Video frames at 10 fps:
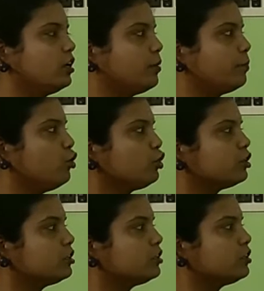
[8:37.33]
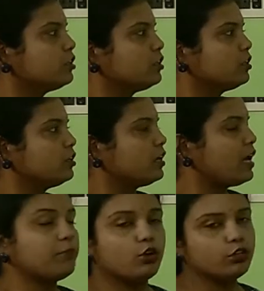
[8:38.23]
book.
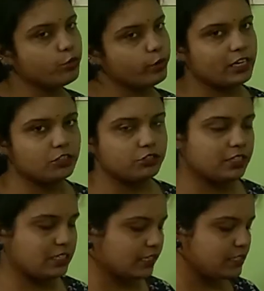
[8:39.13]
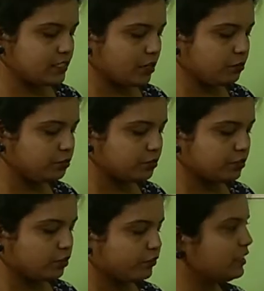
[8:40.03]
I'm not going into details now.
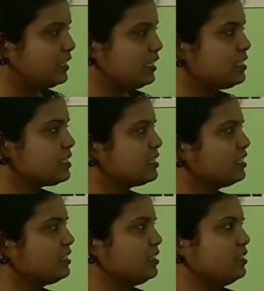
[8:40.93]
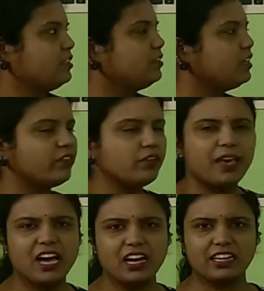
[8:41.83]
With these, there will be
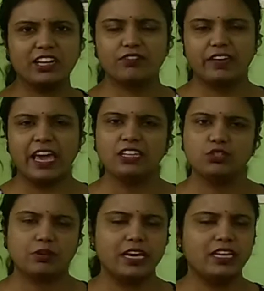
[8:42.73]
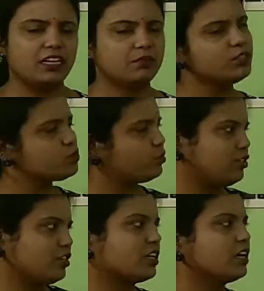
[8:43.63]
hardly of 8 to 9 elements
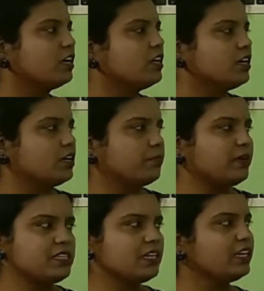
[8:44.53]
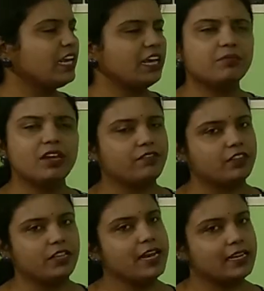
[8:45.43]
which are basically named after
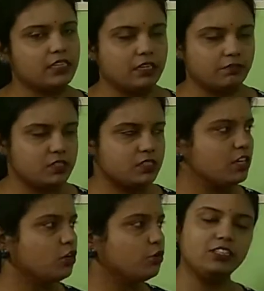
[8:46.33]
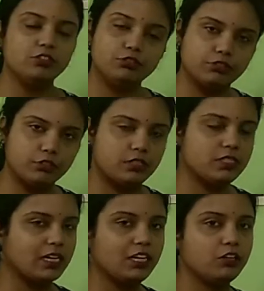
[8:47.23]
the Latin names. Okay, you should
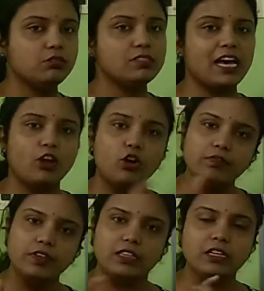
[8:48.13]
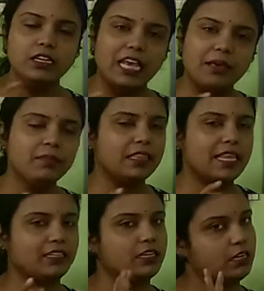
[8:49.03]
study those along with the name
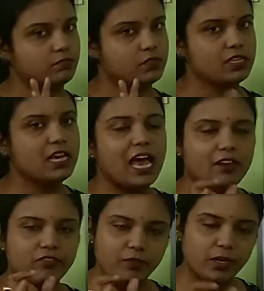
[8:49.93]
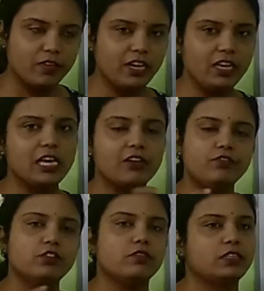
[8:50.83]
Latin names and be very
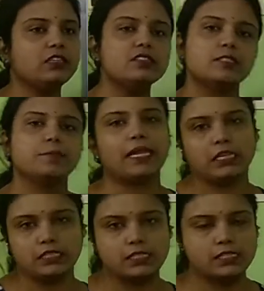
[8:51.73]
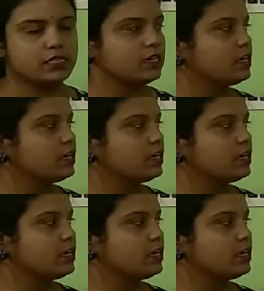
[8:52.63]
careful with the spellings.